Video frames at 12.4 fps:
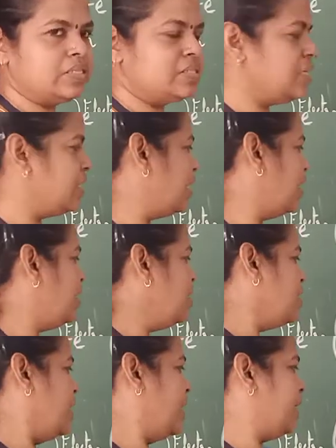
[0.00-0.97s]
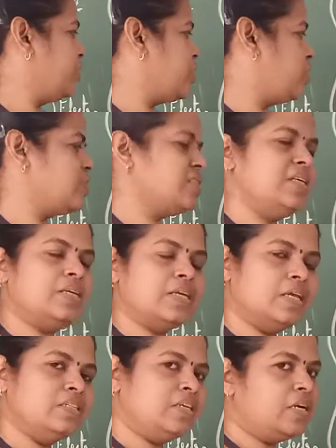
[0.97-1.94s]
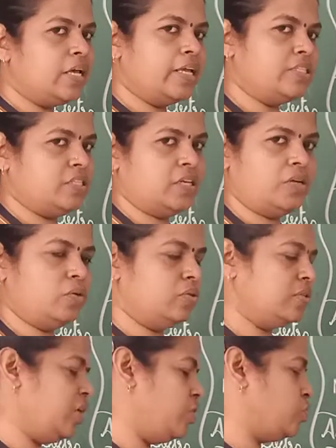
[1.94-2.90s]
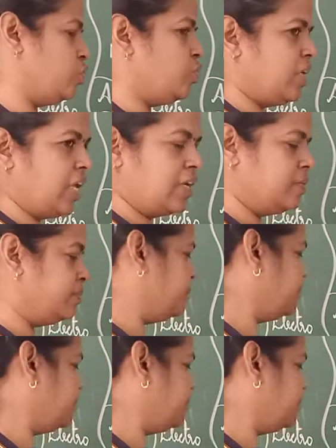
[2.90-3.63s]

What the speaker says: HCl and concentrated HNO3 you should take.